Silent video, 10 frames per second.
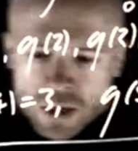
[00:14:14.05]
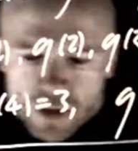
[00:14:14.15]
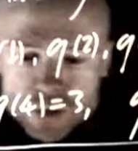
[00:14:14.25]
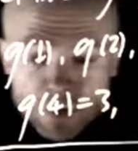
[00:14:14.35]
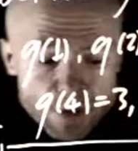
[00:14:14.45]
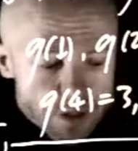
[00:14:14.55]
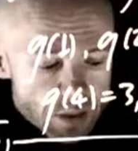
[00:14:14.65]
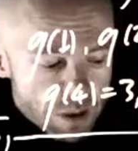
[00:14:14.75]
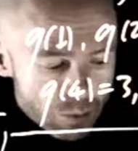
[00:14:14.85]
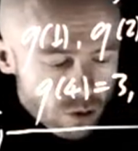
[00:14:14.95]
So if I was going to
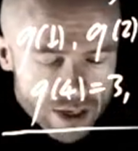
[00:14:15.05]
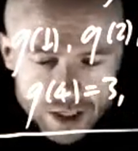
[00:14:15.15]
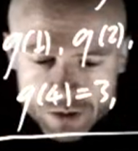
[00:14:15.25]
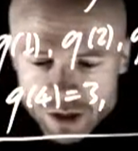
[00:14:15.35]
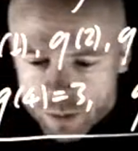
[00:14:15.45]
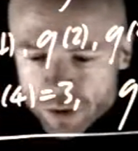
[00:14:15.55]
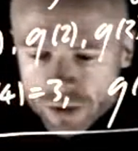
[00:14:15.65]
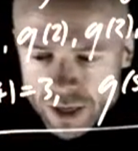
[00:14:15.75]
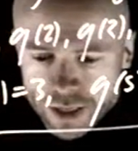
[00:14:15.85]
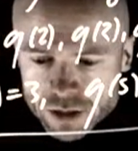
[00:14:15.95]
be more accurate, I'd
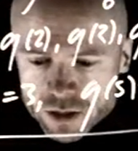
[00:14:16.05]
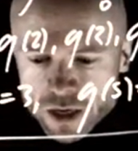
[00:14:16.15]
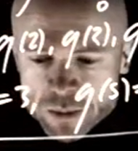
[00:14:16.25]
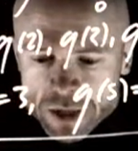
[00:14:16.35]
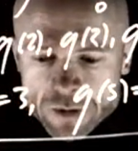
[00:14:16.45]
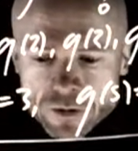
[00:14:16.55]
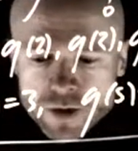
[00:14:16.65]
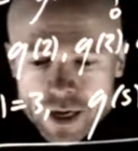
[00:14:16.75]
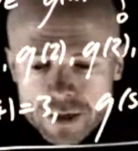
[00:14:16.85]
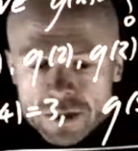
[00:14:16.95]
put h times f of
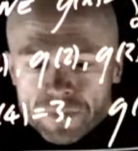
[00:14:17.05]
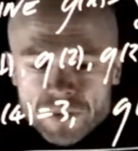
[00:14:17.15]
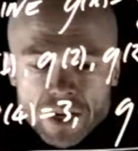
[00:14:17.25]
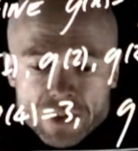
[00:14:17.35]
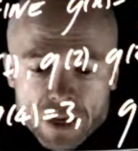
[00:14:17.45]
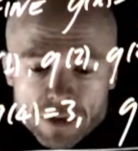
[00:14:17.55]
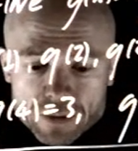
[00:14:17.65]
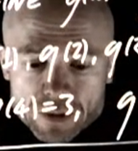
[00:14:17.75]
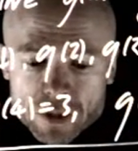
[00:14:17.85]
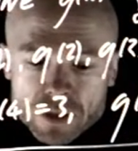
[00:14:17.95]
x and
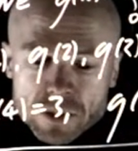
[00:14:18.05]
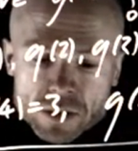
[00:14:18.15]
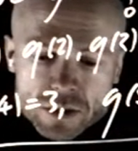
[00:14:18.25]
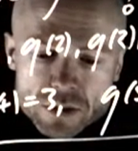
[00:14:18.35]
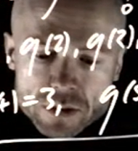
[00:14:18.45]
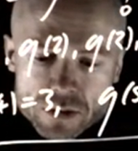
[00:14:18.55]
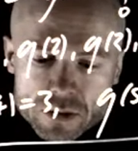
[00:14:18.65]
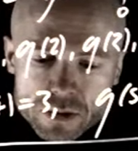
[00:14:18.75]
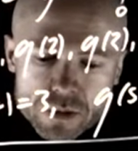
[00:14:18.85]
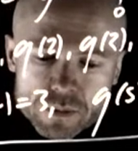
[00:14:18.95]
then
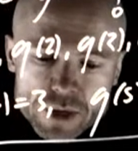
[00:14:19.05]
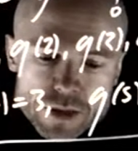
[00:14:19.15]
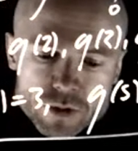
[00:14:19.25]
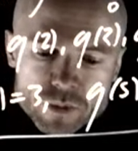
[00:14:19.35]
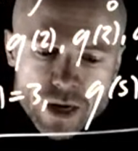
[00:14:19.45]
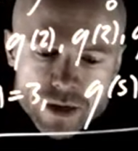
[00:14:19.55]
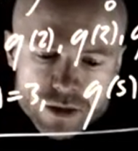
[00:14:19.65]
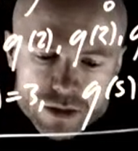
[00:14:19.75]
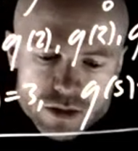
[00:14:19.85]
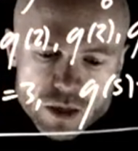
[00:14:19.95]
plus or minus
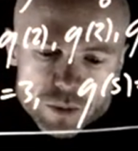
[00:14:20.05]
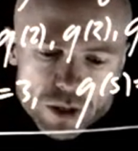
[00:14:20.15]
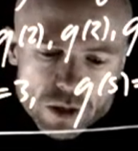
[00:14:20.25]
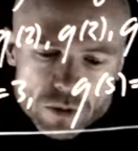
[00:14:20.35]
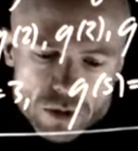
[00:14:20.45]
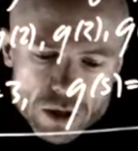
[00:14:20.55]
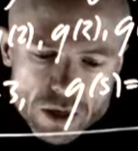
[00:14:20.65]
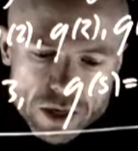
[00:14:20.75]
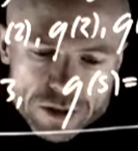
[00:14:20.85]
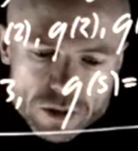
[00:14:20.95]
something of order
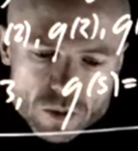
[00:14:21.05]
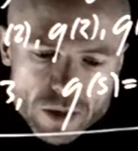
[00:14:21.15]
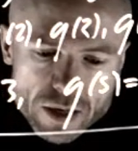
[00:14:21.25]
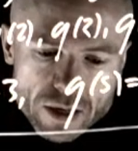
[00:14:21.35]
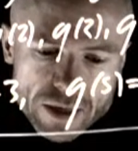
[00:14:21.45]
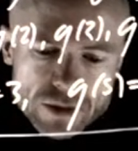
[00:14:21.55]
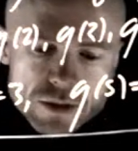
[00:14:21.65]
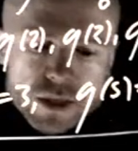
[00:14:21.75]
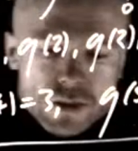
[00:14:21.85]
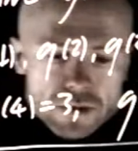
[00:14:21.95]
h squared like
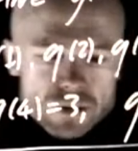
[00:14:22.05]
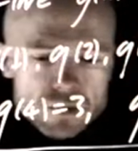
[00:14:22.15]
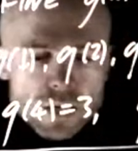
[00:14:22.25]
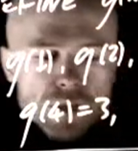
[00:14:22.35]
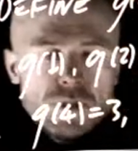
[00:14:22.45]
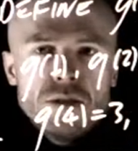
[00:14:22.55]
this. Yeah?